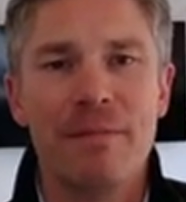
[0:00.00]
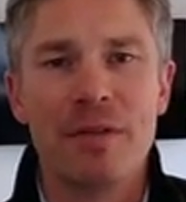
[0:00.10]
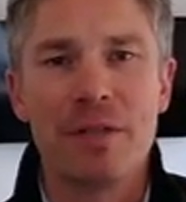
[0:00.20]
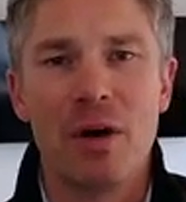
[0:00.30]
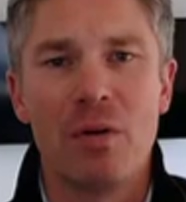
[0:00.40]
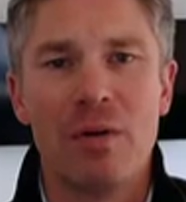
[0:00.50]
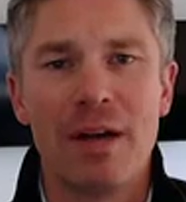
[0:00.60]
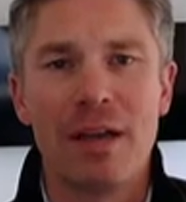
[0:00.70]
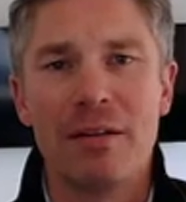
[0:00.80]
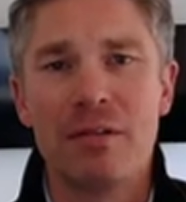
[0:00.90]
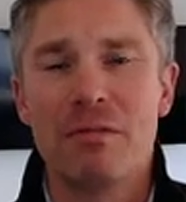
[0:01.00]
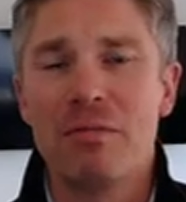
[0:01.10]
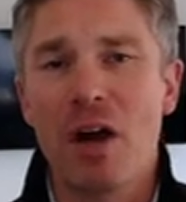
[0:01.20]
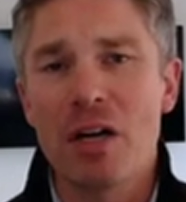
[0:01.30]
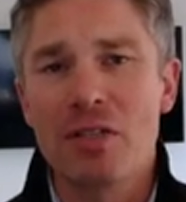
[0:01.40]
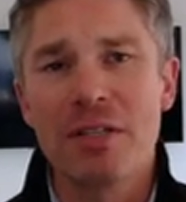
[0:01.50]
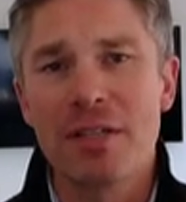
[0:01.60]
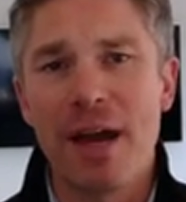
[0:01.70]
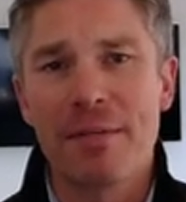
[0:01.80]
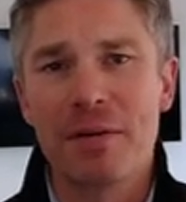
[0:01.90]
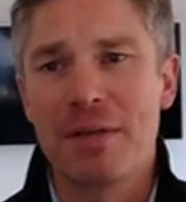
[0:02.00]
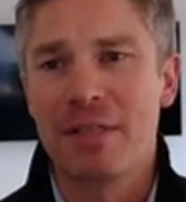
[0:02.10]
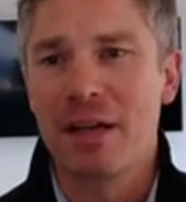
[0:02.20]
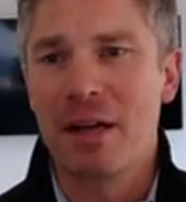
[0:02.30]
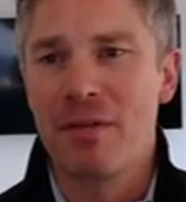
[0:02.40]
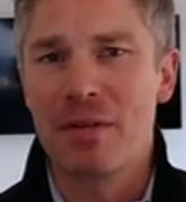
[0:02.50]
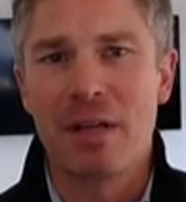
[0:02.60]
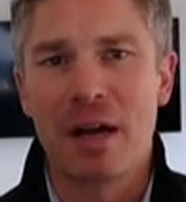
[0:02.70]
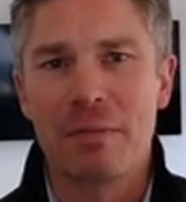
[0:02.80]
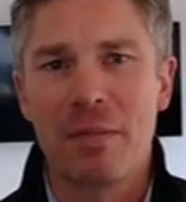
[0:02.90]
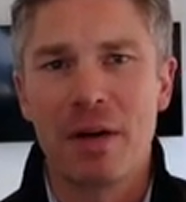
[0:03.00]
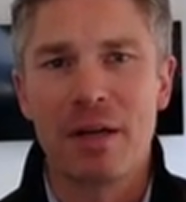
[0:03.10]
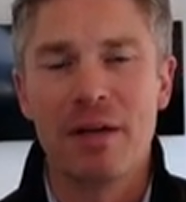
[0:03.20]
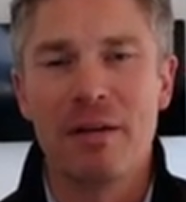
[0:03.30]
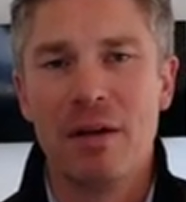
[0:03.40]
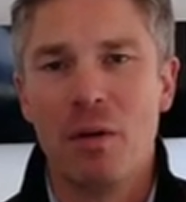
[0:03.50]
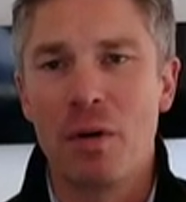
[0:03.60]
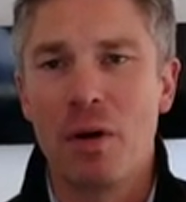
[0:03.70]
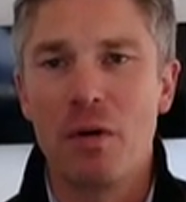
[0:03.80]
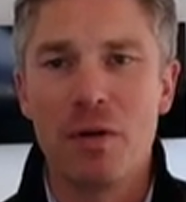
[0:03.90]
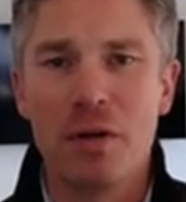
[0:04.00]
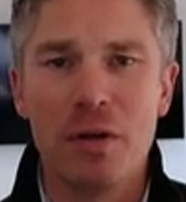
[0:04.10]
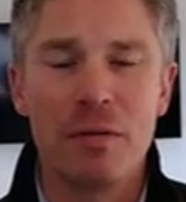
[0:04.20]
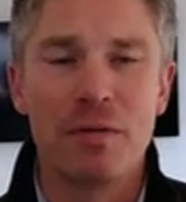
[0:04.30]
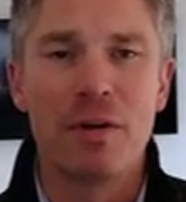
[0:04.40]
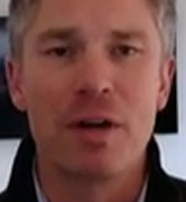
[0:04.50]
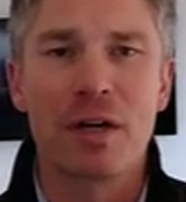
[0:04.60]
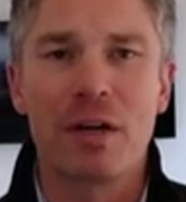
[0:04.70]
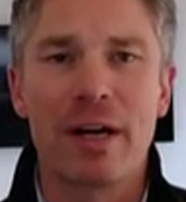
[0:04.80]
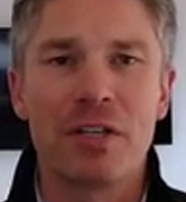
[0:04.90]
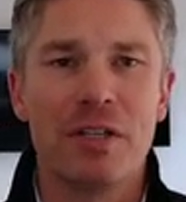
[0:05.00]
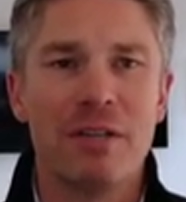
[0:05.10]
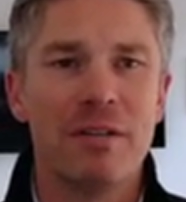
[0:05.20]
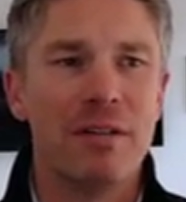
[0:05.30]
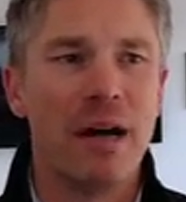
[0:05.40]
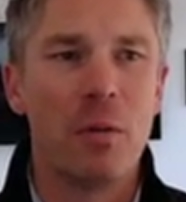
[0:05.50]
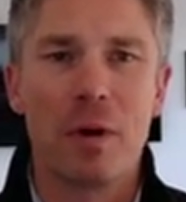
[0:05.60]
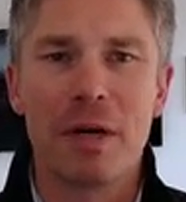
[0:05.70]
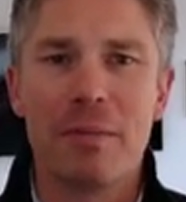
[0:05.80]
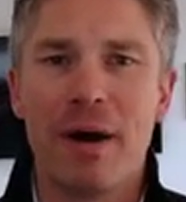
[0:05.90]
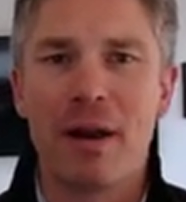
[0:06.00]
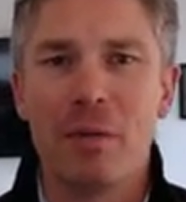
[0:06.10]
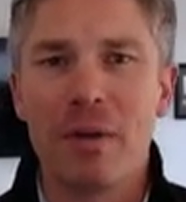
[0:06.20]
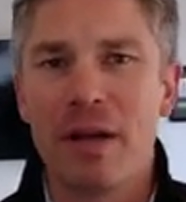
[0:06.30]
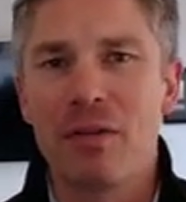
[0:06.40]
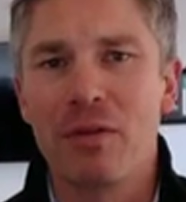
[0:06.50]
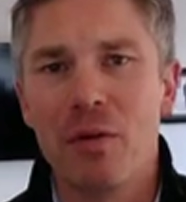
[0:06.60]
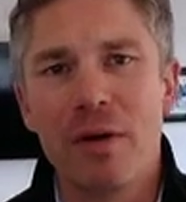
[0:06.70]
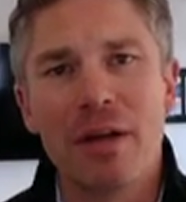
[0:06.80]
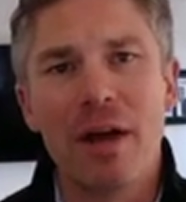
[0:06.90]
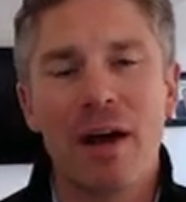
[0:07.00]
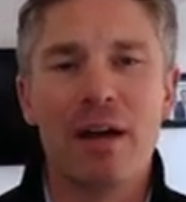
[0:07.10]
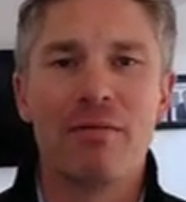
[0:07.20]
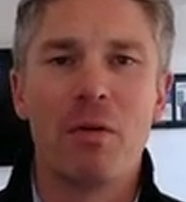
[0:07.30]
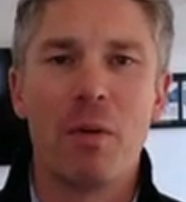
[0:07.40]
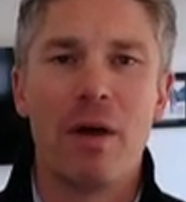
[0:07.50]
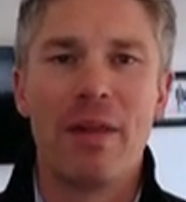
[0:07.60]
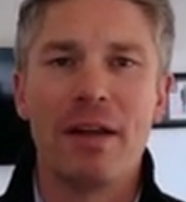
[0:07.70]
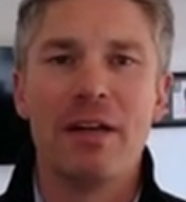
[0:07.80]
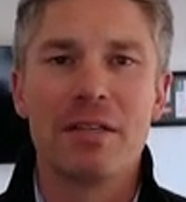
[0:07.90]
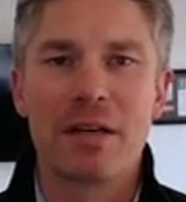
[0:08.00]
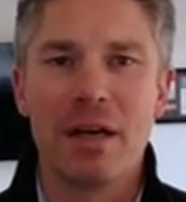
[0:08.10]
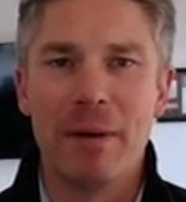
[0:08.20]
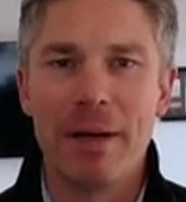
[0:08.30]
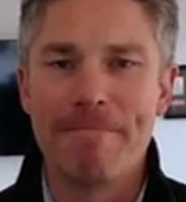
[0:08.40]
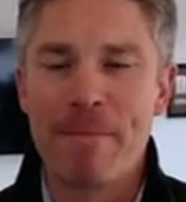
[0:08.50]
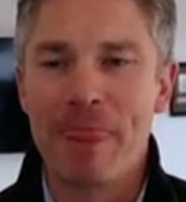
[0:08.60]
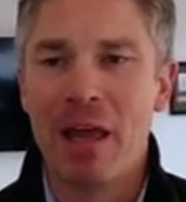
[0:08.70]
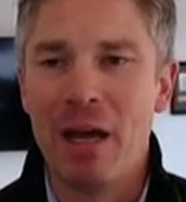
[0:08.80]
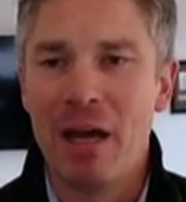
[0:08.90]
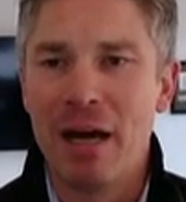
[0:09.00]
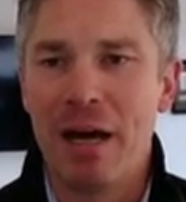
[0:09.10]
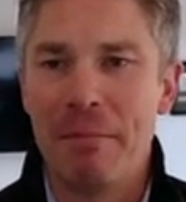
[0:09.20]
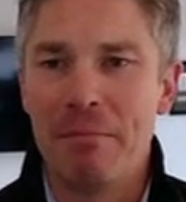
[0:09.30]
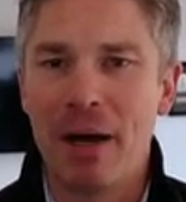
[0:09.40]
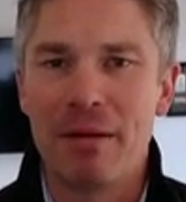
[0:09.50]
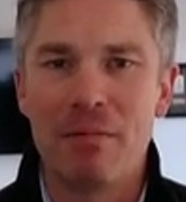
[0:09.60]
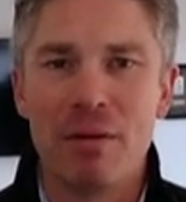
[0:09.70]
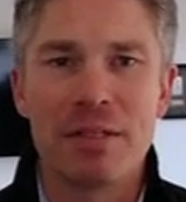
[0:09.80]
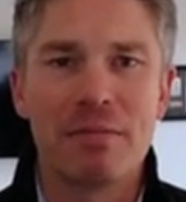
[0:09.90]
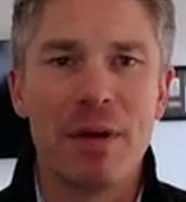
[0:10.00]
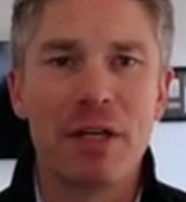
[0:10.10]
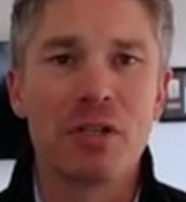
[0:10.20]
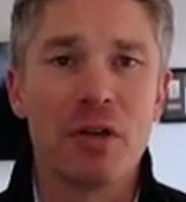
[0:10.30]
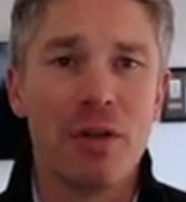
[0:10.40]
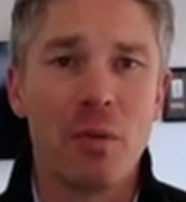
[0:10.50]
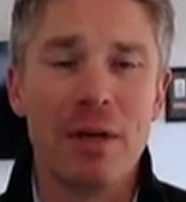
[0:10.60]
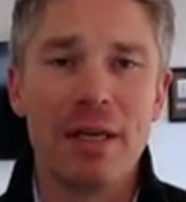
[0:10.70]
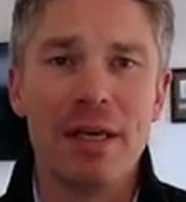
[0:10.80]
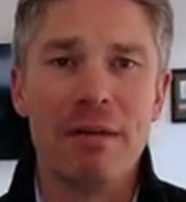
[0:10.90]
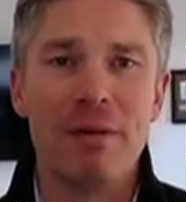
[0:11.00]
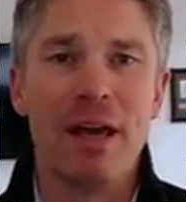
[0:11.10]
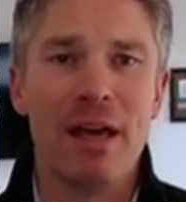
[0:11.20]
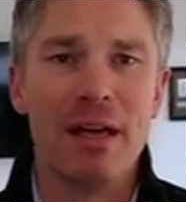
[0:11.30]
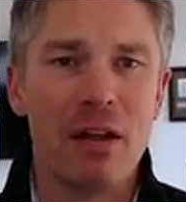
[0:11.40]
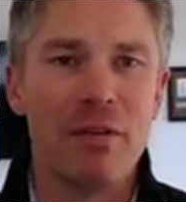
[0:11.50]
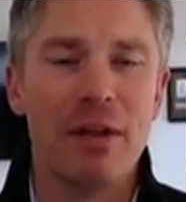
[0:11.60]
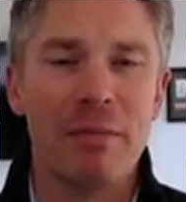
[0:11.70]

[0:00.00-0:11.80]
So again, cautiously optimistic on the stock market. We're overdue for a correction, not worried about it. We'll get through it if and when that does come up. But let's make sure that we keep a healthy